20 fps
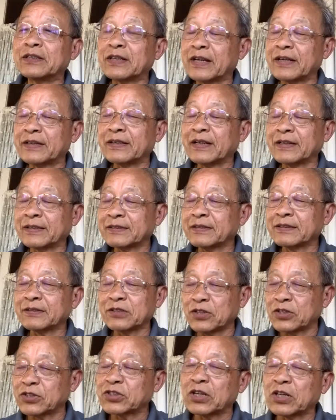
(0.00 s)
and then
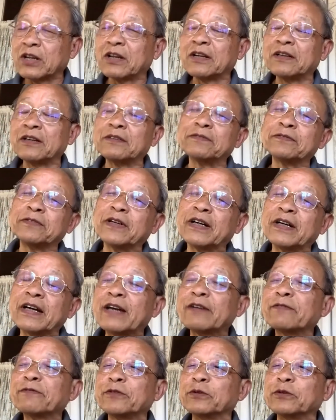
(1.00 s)
cost a lot of uh,
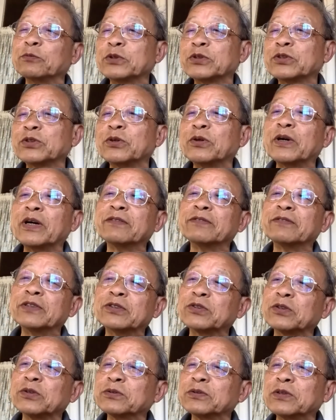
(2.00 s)
effort whatsoever.
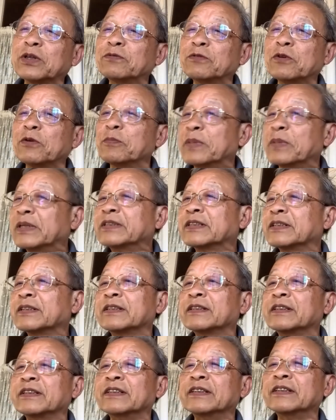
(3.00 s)
So therefore,
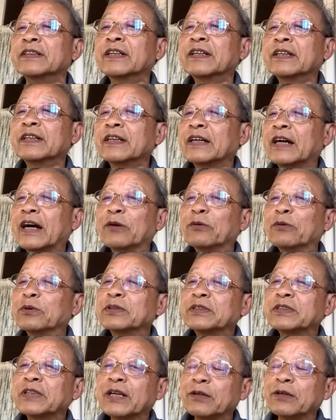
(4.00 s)
basically, I would
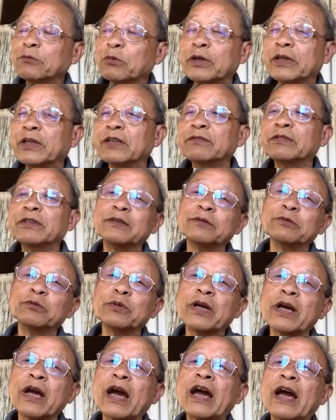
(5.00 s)
say whenever
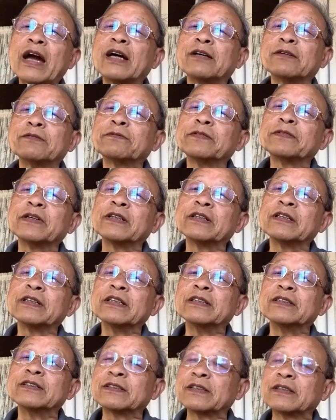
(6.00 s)
we have uh,
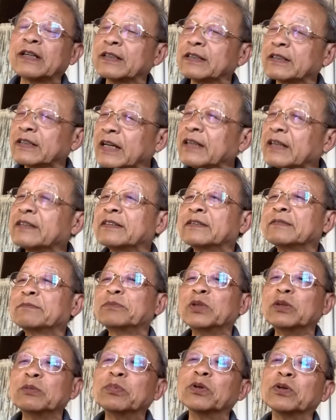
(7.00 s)
is get
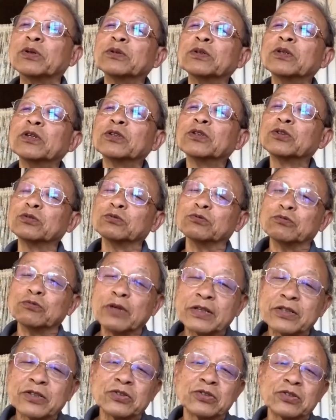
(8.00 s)
people to
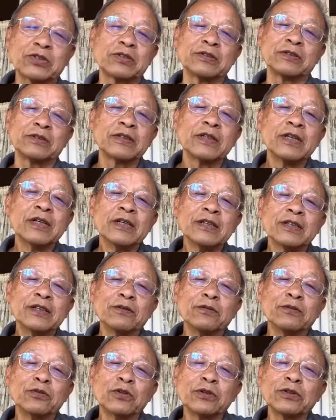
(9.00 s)
register.
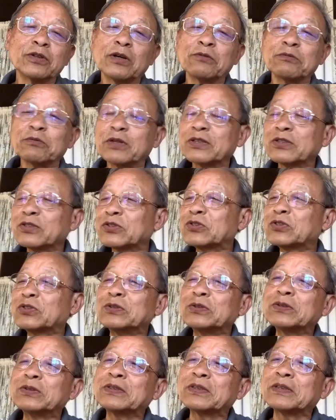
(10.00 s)
If you're not
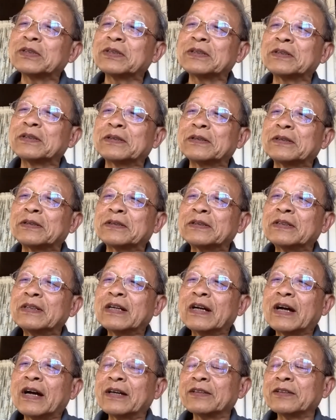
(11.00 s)
registered,
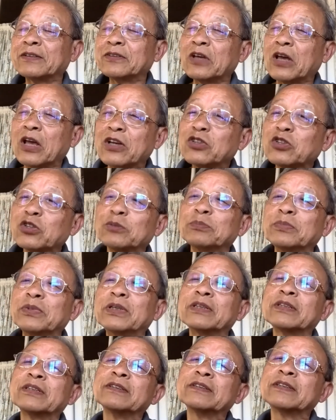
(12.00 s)
I think the Asian
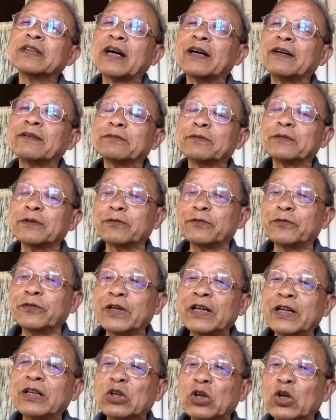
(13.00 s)
Americans are
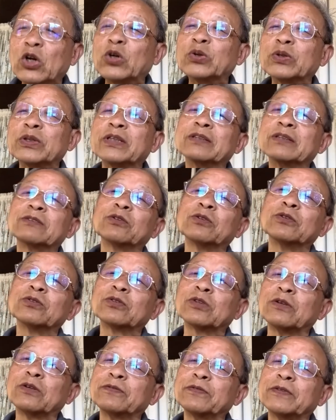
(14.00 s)
fairly low in
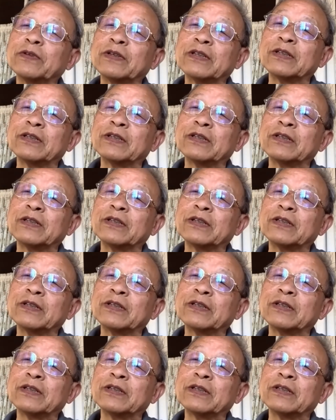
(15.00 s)
terms of